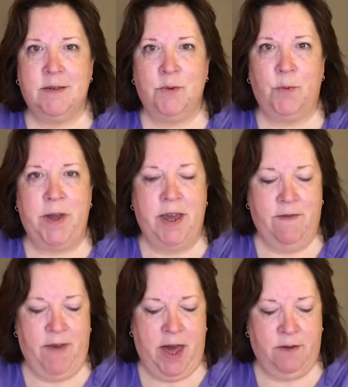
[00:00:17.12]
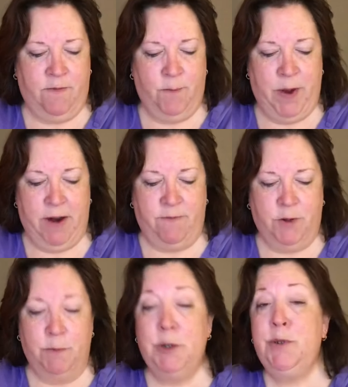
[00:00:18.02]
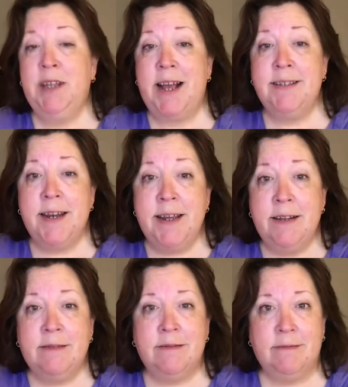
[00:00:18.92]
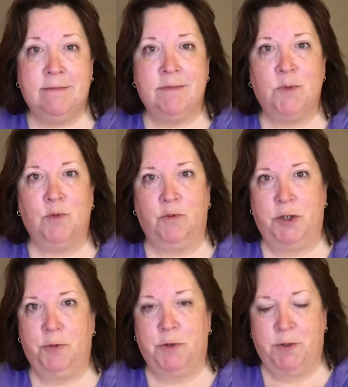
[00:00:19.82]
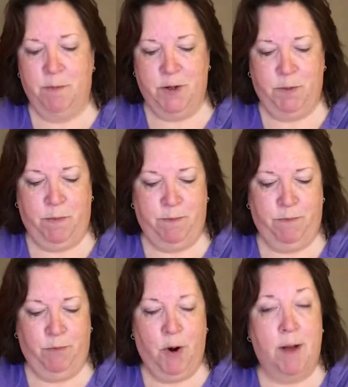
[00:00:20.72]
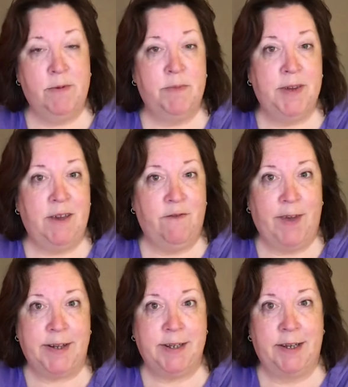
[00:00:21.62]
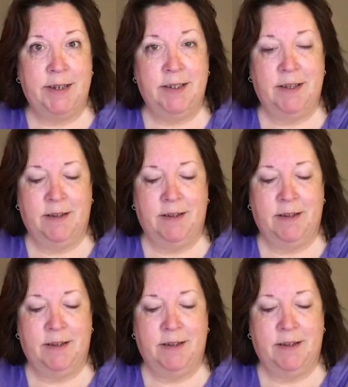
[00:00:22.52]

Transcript: we have had a we had a full moon last night, which was most probably affecting